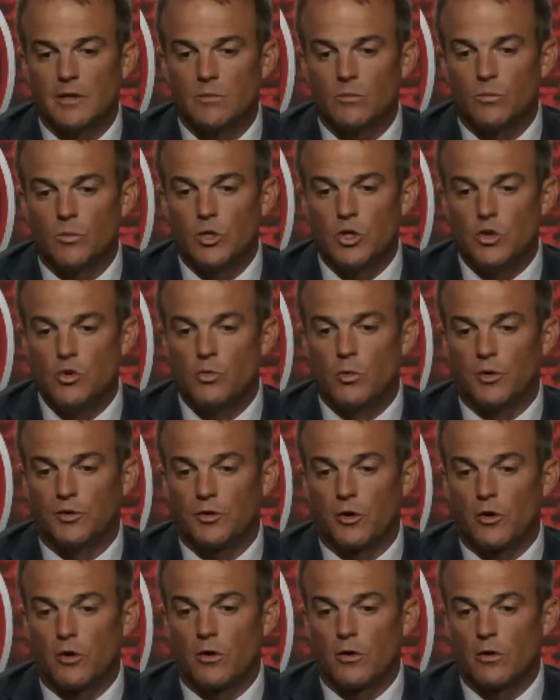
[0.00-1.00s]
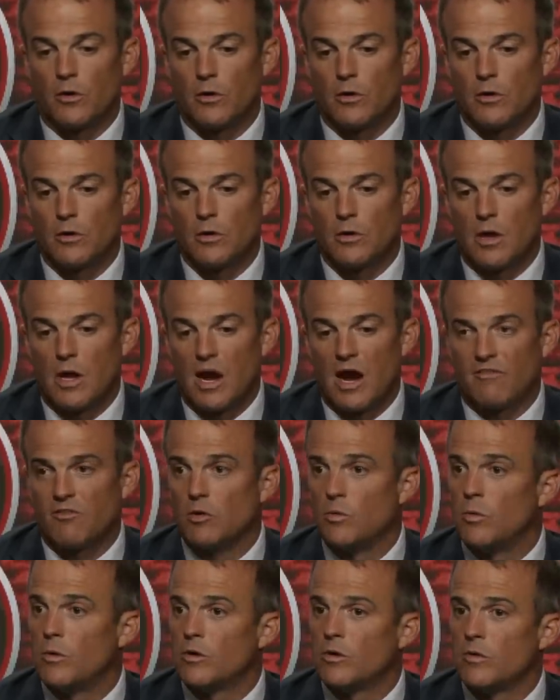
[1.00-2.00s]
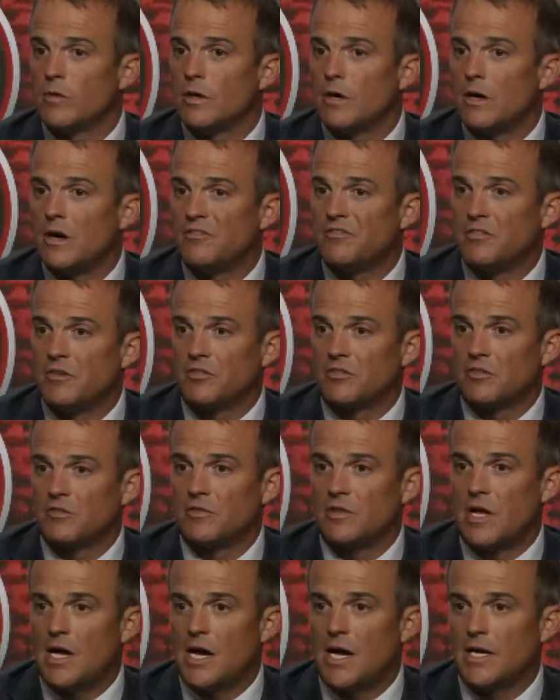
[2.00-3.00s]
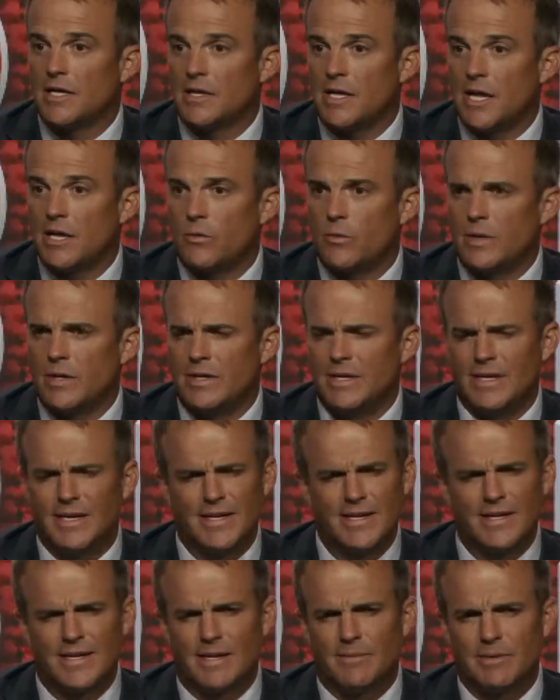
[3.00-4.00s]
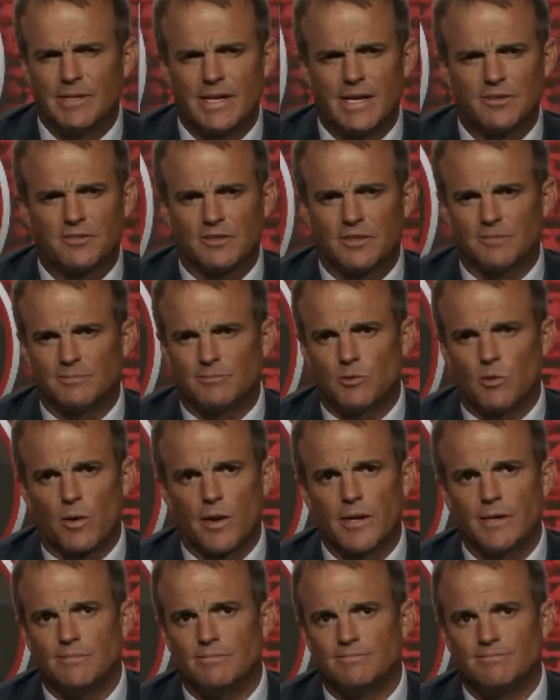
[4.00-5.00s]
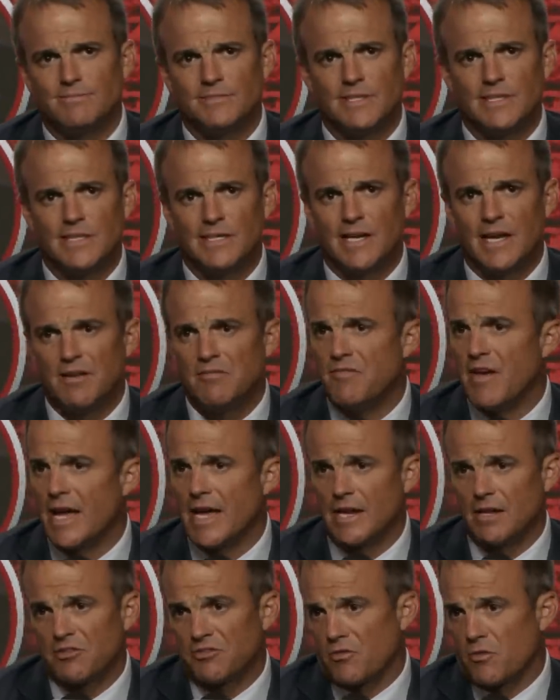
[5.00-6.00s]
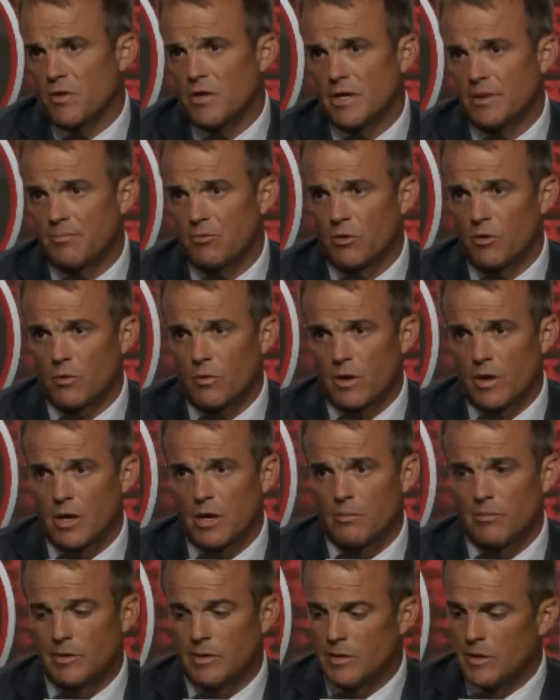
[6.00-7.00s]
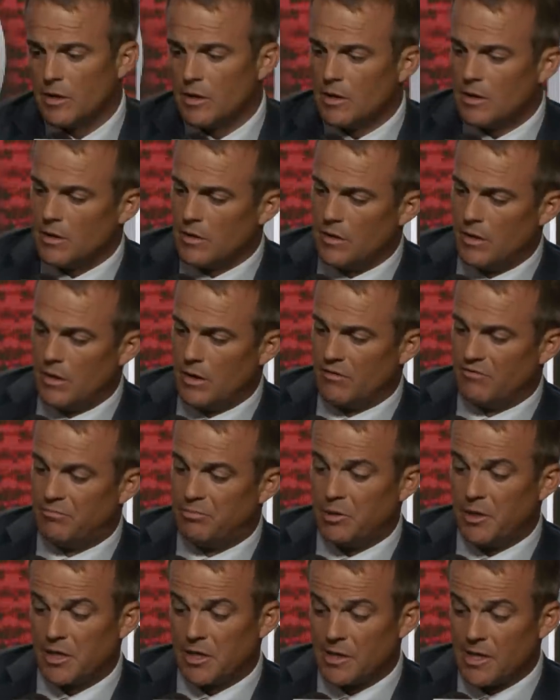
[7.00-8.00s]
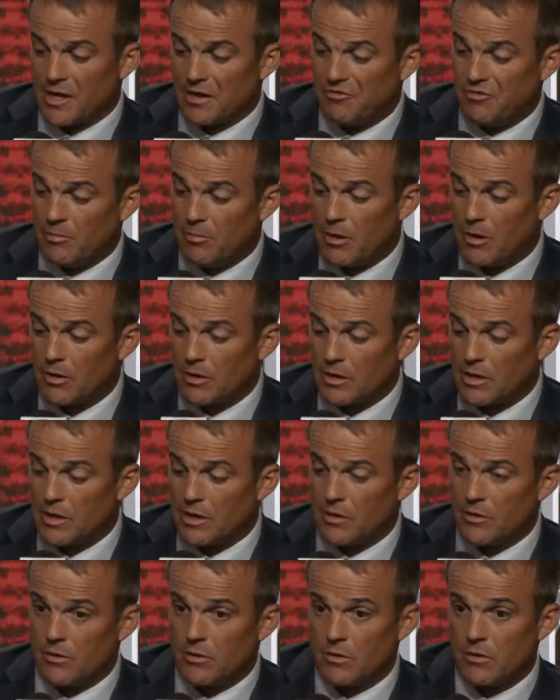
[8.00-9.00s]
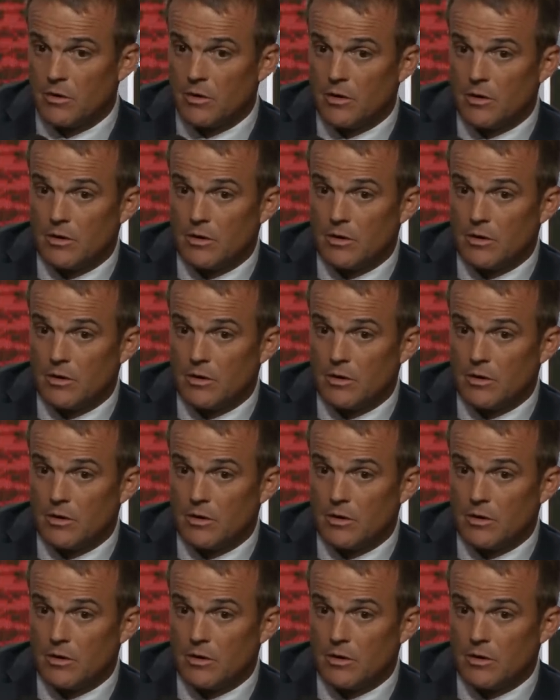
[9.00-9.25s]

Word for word: when you return everyone on the offensive line like we did, I mean, that's a great uh, advantage for any program. And they've played a lot of football together.